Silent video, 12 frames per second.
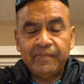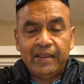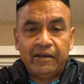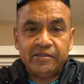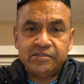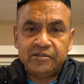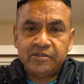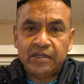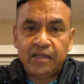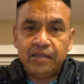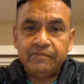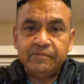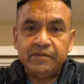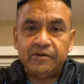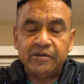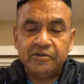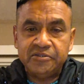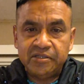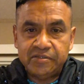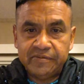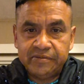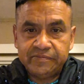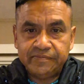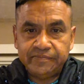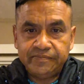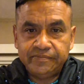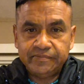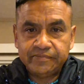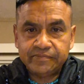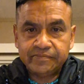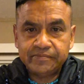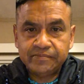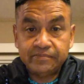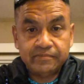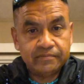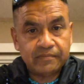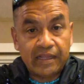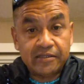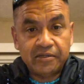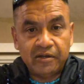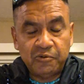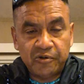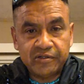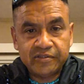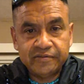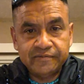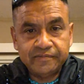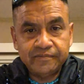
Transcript: Now it's their time. They're under judgment. That's how it works.